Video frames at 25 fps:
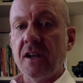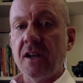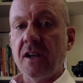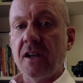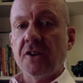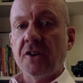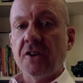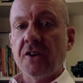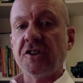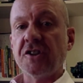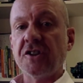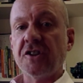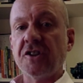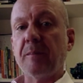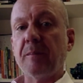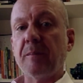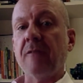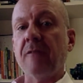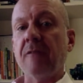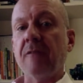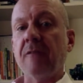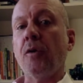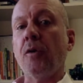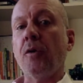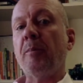Should there be a
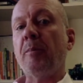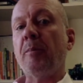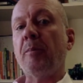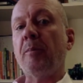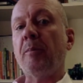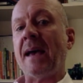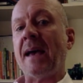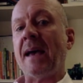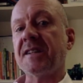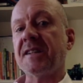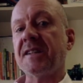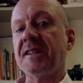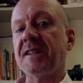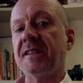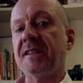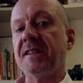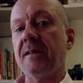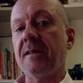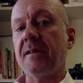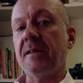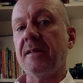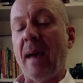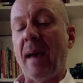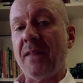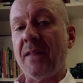full path
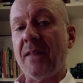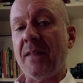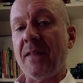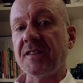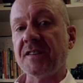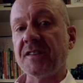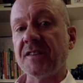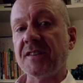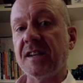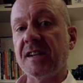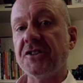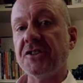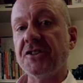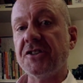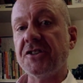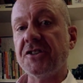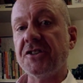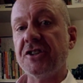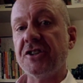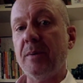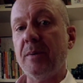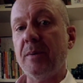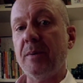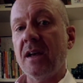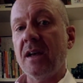to
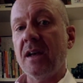citizenship?